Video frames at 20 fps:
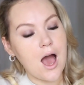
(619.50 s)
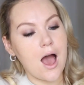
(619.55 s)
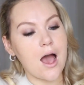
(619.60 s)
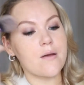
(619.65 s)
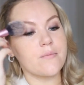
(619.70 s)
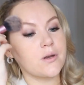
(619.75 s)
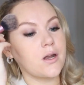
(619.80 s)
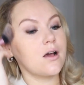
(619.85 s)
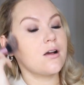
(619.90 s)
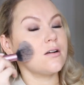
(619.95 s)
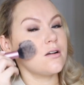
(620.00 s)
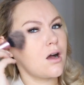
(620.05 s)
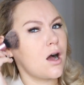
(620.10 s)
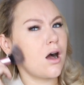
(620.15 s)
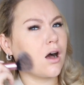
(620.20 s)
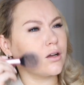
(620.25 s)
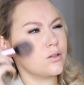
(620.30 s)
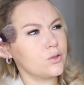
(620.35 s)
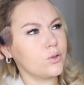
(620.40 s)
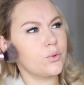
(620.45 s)
I'm not
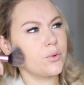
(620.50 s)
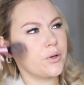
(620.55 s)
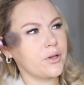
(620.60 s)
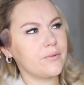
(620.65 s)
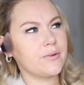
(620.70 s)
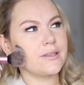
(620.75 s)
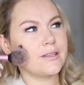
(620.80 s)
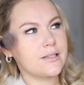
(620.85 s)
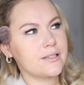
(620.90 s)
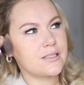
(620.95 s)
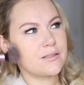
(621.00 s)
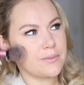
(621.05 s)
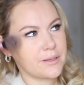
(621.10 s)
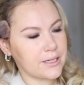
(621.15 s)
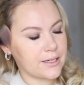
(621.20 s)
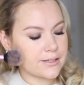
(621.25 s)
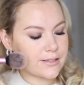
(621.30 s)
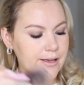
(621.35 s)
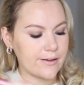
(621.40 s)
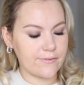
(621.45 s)
contouring with this
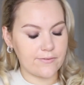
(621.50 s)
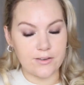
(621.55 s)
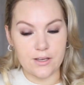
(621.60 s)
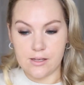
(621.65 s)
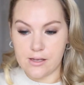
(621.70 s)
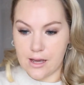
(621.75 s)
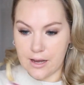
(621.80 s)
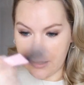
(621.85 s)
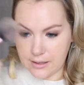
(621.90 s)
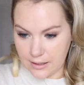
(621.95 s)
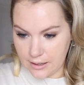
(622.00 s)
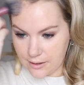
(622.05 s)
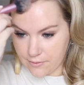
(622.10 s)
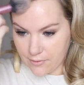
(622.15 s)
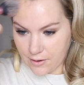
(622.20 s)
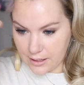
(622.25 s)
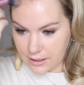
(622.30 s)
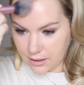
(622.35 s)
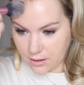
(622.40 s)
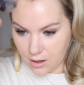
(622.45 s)
because I feel like if
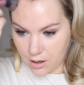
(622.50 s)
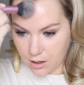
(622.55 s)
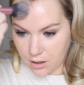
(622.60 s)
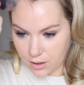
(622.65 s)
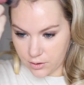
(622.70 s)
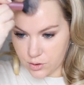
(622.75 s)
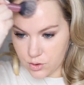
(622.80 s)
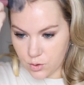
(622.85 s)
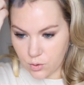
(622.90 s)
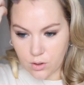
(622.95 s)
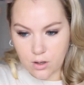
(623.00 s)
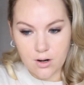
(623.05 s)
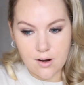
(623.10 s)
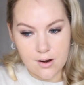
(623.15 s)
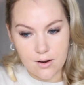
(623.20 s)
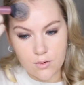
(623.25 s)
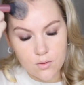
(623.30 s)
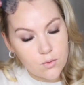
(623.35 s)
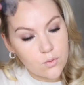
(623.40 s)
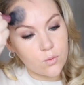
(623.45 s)
I
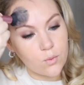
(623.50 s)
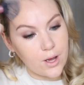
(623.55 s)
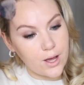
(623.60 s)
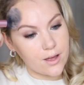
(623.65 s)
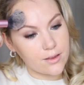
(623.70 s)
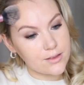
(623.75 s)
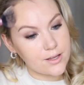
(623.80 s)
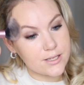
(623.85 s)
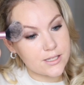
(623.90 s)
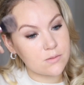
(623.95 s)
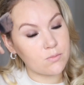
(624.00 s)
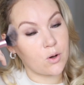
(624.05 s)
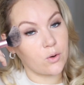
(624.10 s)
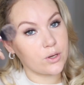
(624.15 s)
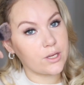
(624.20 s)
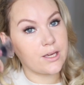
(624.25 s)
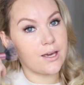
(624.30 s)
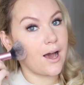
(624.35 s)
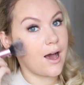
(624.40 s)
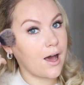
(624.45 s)
contour with a
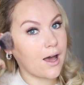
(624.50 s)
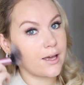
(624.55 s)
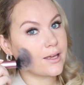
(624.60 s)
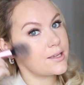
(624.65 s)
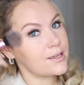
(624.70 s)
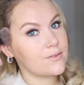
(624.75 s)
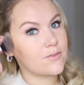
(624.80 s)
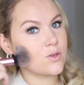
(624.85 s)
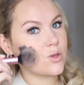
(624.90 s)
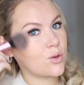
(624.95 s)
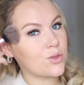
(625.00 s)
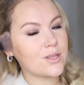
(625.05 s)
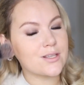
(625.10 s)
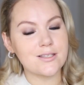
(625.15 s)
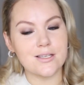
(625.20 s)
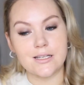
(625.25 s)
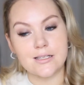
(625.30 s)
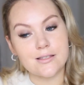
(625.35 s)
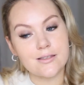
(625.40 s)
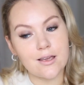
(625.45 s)
smoky eye, even though
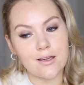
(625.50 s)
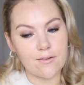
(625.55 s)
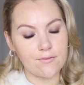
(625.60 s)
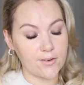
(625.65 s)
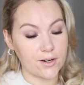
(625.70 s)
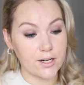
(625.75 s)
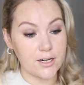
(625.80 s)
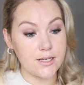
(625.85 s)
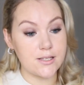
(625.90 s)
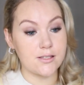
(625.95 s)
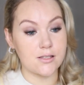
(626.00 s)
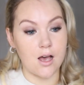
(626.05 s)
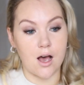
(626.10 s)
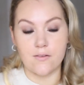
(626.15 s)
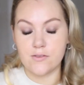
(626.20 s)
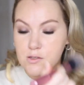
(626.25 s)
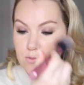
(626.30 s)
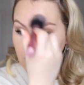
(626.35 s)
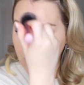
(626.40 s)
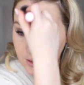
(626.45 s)
this is like a very
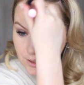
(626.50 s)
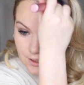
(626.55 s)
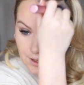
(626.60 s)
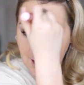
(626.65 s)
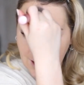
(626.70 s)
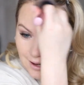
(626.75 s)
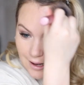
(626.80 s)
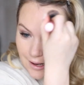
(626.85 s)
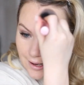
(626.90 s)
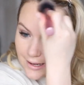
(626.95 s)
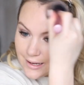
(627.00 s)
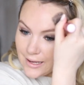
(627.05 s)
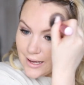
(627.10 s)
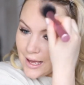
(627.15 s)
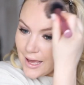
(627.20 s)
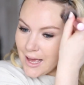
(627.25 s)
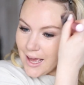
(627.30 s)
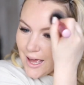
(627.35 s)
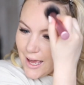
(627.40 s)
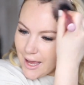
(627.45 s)
soft smoky eye,
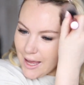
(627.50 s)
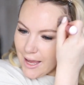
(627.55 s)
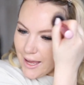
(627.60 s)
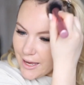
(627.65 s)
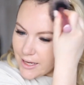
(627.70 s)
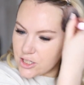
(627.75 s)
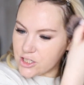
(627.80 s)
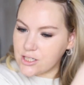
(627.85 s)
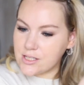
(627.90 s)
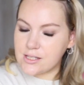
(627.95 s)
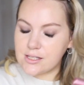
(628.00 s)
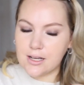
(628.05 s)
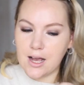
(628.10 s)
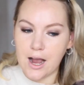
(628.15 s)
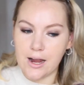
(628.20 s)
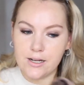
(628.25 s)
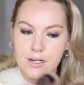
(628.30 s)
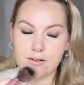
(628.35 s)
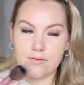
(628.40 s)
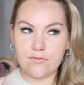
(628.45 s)
it just
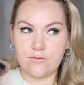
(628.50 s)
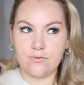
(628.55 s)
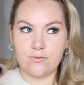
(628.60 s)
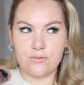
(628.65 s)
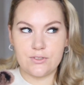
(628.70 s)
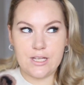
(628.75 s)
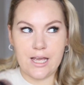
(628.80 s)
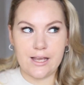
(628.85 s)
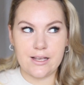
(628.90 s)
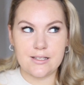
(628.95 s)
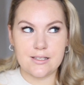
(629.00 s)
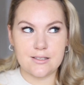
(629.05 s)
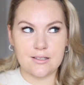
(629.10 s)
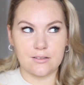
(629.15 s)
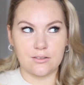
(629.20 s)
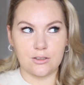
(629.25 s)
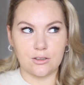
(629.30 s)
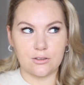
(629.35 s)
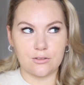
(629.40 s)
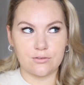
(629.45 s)
kind of takes the
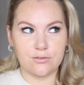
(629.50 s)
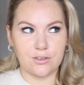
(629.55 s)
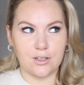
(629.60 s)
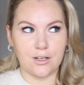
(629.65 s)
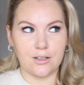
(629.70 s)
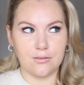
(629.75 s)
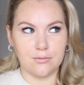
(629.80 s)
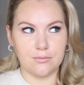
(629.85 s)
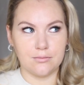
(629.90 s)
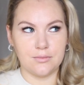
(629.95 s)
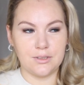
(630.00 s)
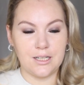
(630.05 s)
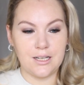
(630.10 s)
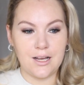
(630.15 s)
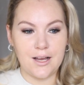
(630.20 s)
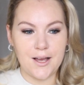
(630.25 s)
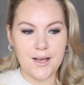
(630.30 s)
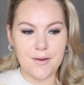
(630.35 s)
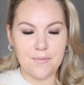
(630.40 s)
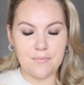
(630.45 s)
look from
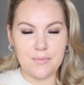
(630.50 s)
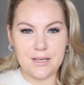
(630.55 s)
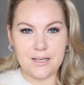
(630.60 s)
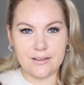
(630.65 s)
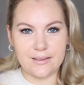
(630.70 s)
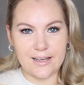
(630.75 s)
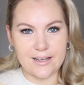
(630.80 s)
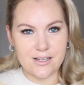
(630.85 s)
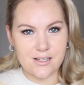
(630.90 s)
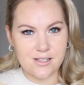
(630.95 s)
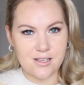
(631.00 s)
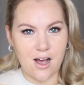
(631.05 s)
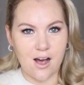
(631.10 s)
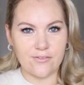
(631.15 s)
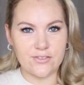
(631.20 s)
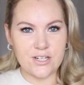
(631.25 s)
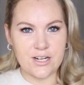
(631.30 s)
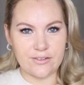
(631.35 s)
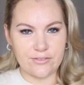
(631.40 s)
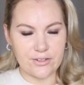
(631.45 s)
being like
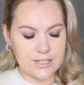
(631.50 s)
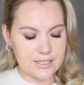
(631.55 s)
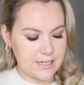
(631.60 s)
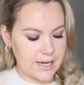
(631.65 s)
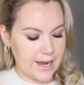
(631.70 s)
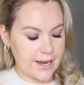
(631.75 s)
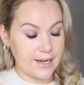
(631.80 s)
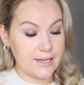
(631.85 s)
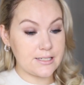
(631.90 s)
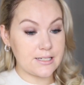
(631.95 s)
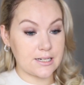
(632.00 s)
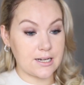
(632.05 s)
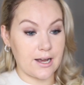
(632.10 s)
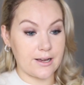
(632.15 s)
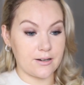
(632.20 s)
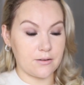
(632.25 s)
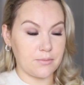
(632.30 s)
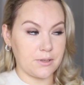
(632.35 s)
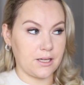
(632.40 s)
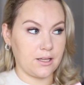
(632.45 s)
soft and everyday to
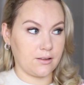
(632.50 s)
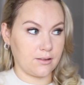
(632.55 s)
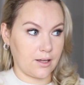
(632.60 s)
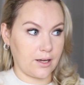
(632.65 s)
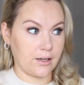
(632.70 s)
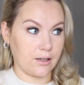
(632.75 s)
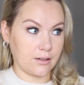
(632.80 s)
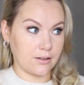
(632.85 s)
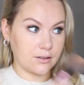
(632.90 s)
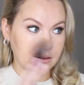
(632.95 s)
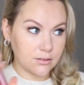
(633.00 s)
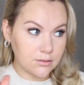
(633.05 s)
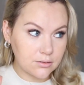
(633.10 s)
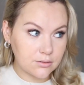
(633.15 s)
kind of being like,